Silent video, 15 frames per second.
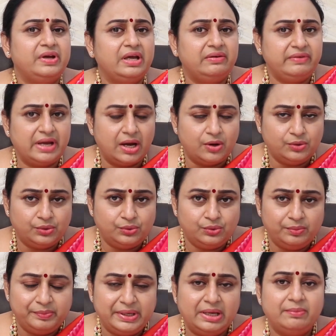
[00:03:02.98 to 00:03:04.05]
where we have to
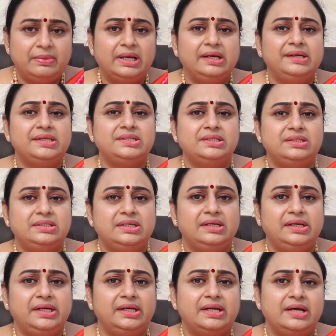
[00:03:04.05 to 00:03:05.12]
do pre-implantation
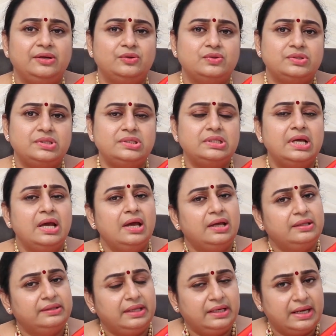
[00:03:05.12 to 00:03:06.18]
genetic diagnosis.
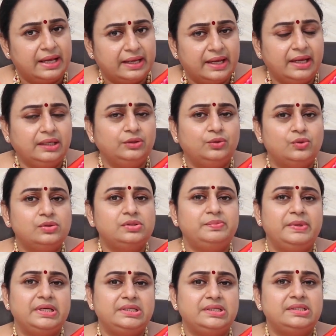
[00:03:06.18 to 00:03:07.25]
Then again, those
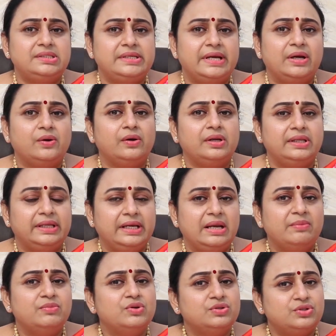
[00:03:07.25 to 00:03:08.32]
patients require their
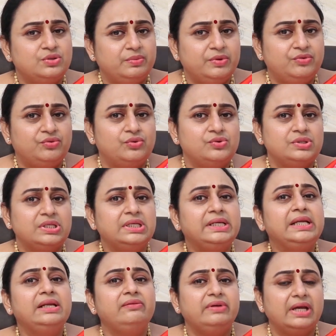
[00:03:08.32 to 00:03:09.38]
embryos to be frozen
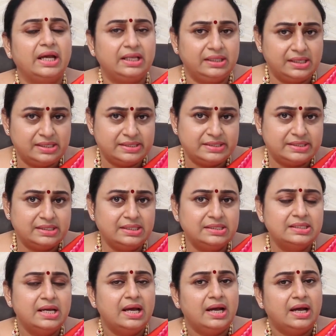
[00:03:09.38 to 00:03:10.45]
till we get the results,